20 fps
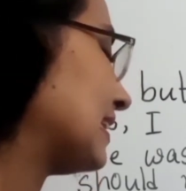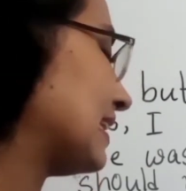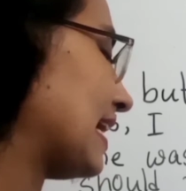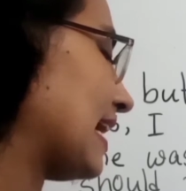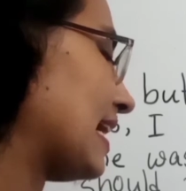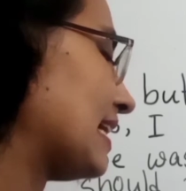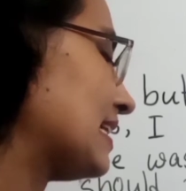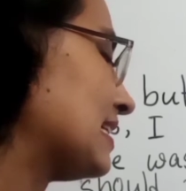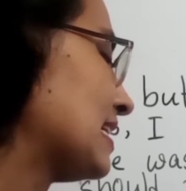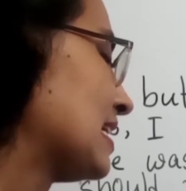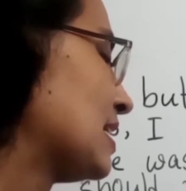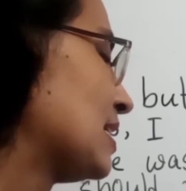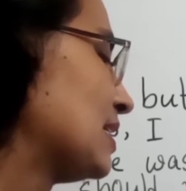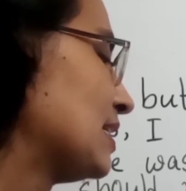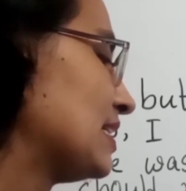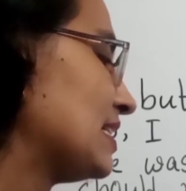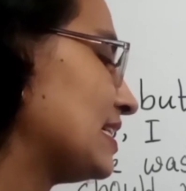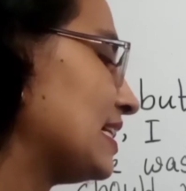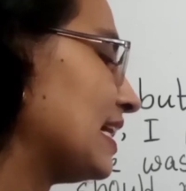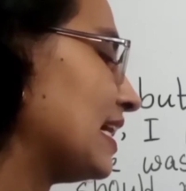that
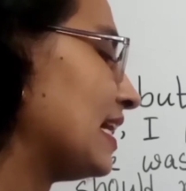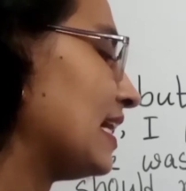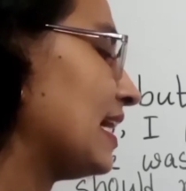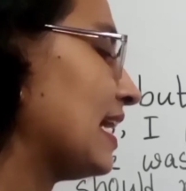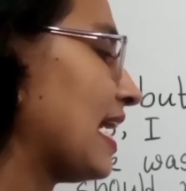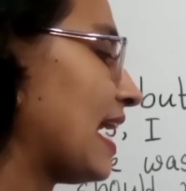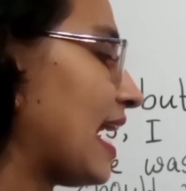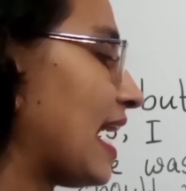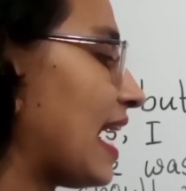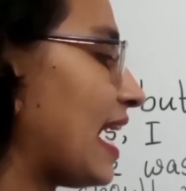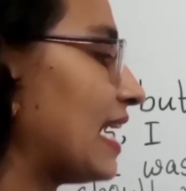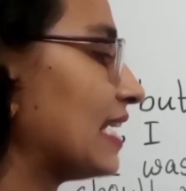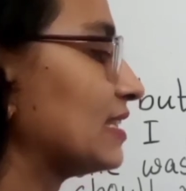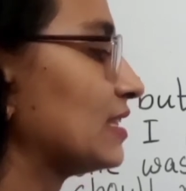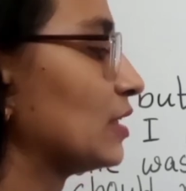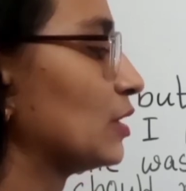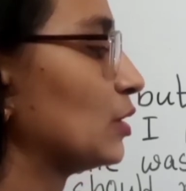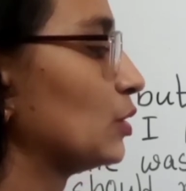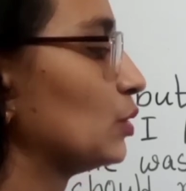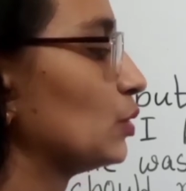she had
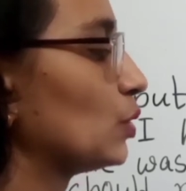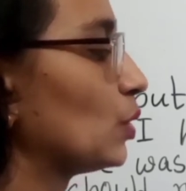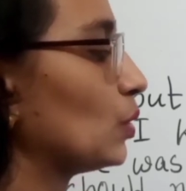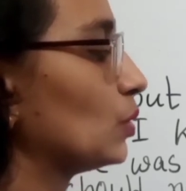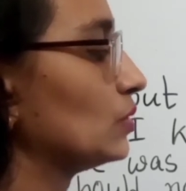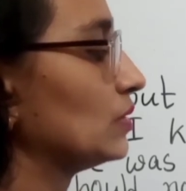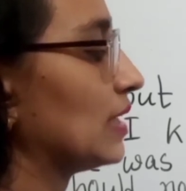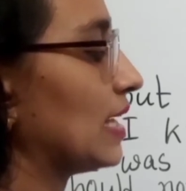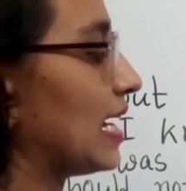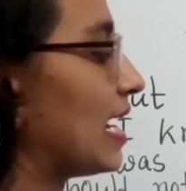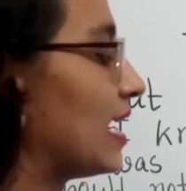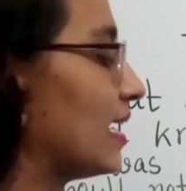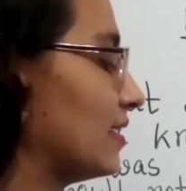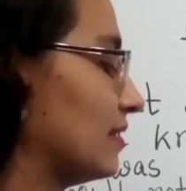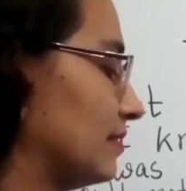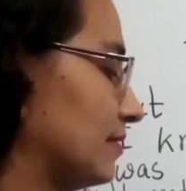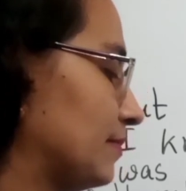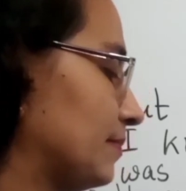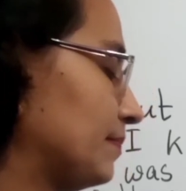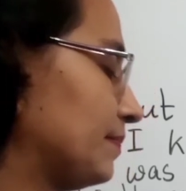known her.
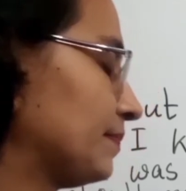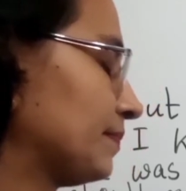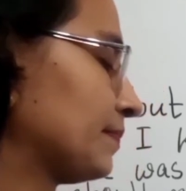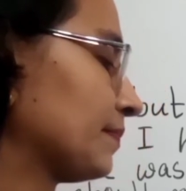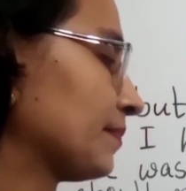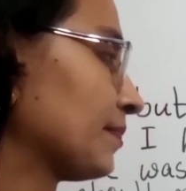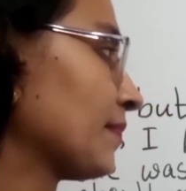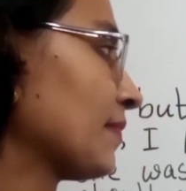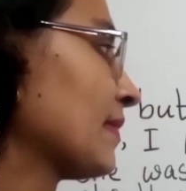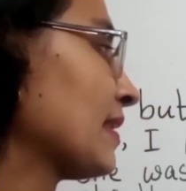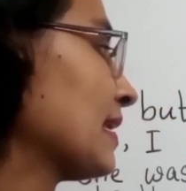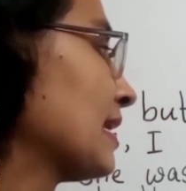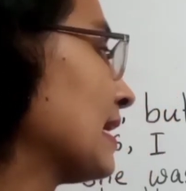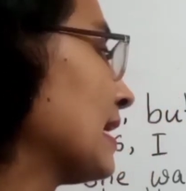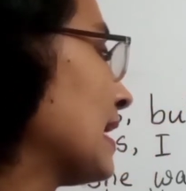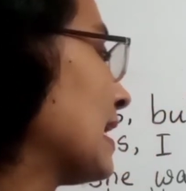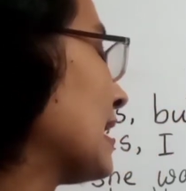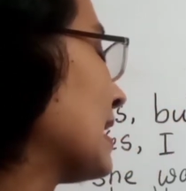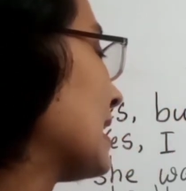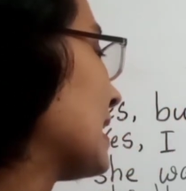
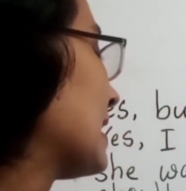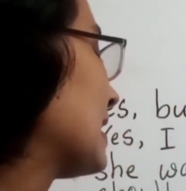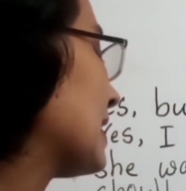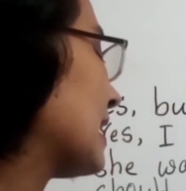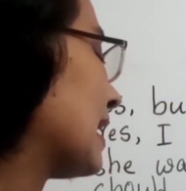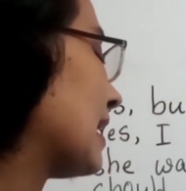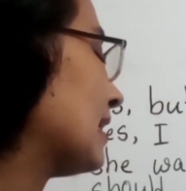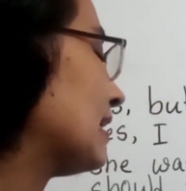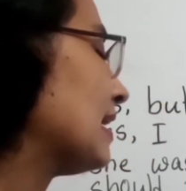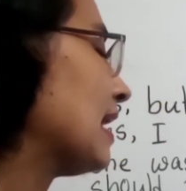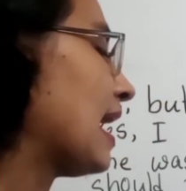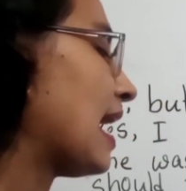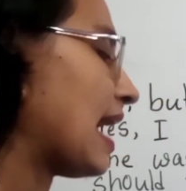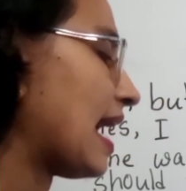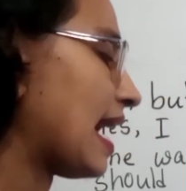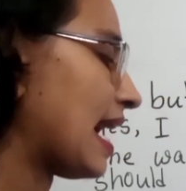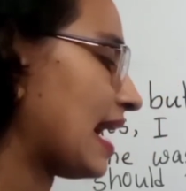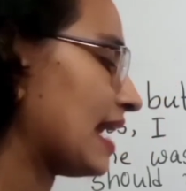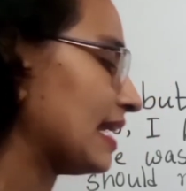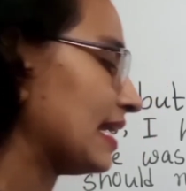Here
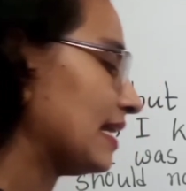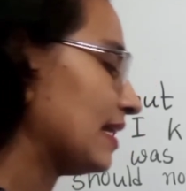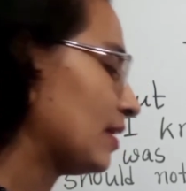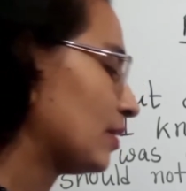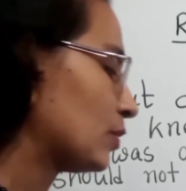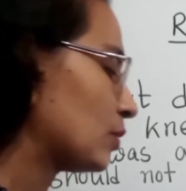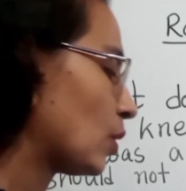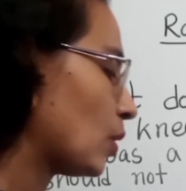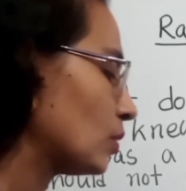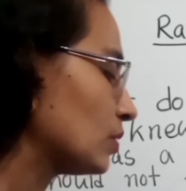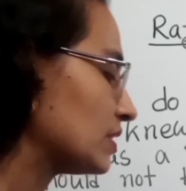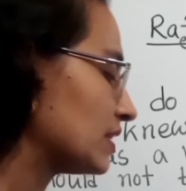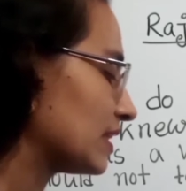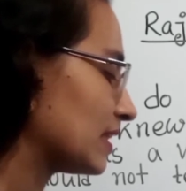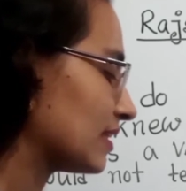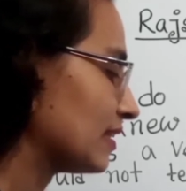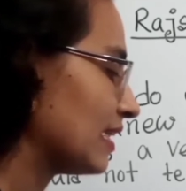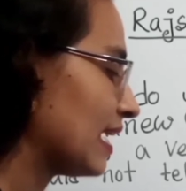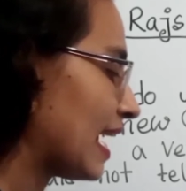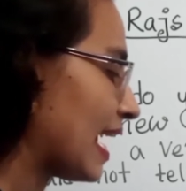I wrote
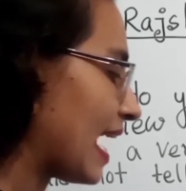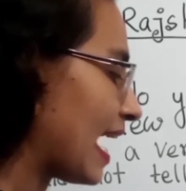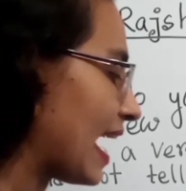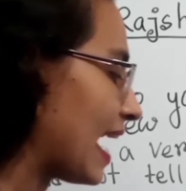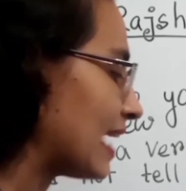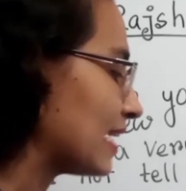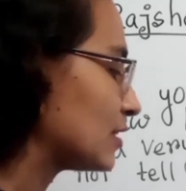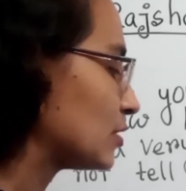here had